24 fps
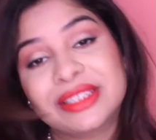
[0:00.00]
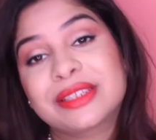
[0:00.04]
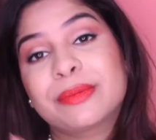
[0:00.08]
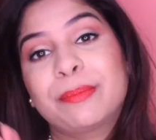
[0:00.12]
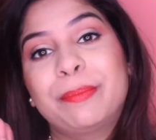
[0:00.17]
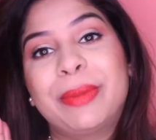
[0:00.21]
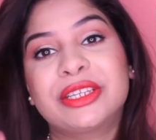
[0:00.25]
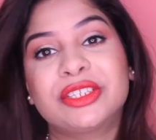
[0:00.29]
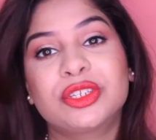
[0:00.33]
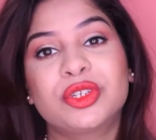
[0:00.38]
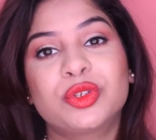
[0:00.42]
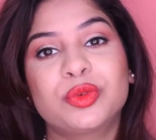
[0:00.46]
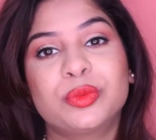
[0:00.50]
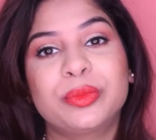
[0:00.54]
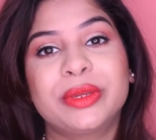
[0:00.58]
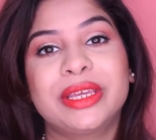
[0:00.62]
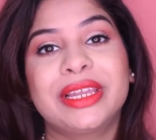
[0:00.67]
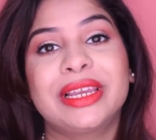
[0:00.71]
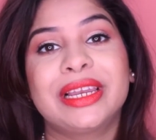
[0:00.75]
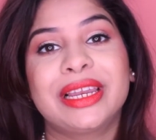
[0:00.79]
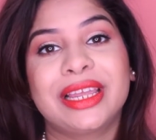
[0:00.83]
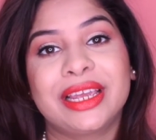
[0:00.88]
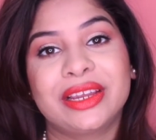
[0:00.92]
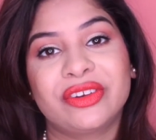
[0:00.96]
better to
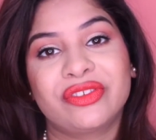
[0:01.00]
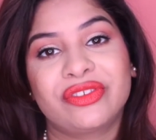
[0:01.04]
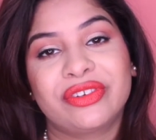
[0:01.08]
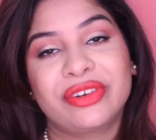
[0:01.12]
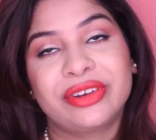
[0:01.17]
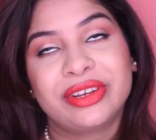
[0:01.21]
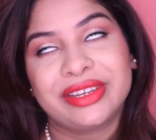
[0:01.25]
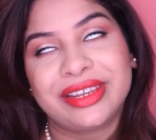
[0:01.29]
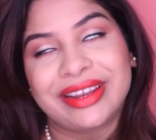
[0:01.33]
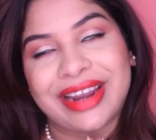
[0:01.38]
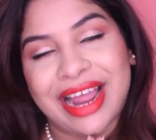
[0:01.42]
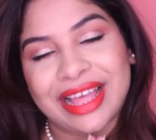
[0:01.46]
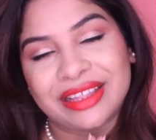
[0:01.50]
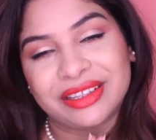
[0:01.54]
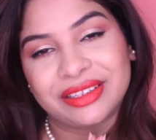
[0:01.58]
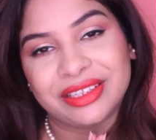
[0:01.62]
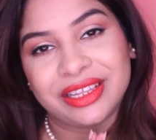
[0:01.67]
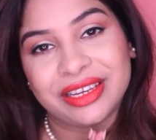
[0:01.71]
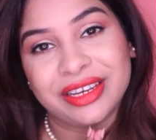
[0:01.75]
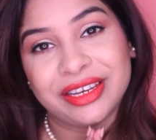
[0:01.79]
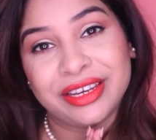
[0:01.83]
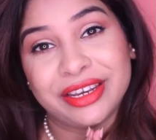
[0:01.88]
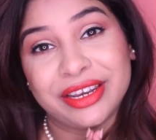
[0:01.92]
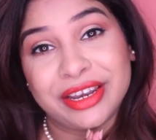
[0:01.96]
be late rather
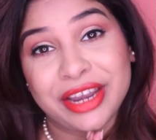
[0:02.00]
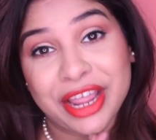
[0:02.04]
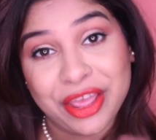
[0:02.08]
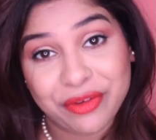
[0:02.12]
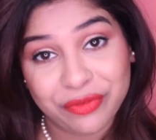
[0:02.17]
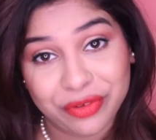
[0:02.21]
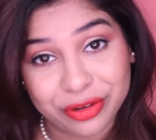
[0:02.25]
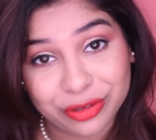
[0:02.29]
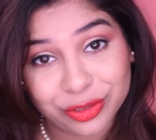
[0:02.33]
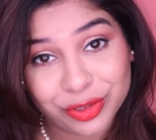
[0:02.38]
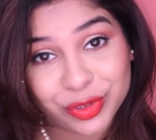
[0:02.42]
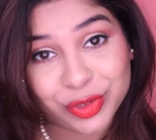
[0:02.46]
than never.